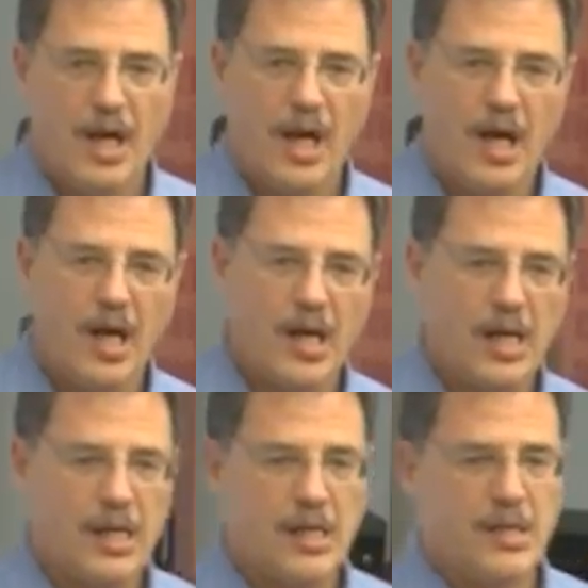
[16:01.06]

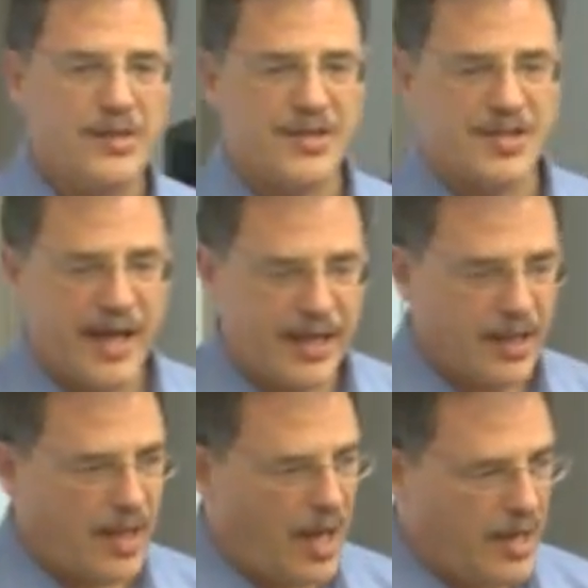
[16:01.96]
Uh, the
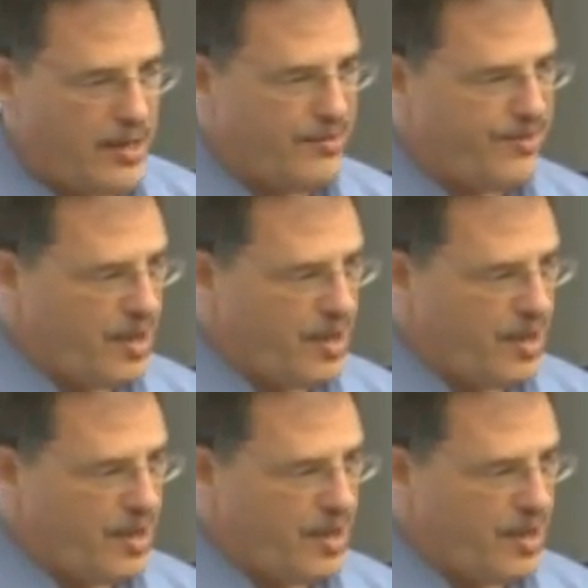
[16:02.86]
second kind of